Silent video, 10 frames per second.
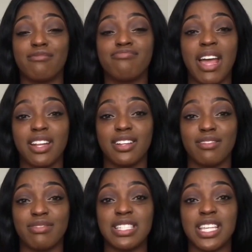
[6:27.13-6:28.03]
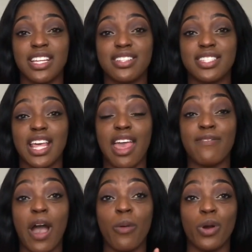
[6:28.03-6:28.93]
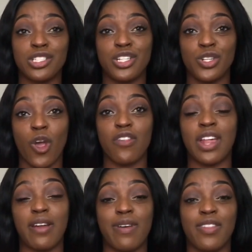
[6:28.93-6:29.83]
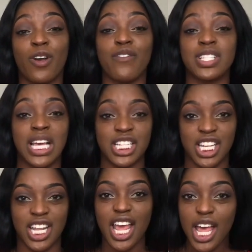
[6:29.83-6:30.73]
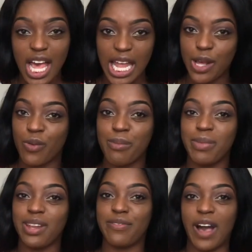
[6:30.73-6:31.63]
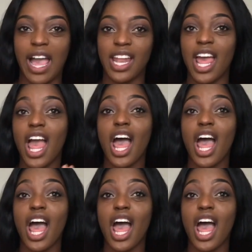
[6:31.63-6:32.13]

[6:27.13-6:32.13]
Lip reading: read receipts if I want you to know that I read the conversation and if we're mid-fight.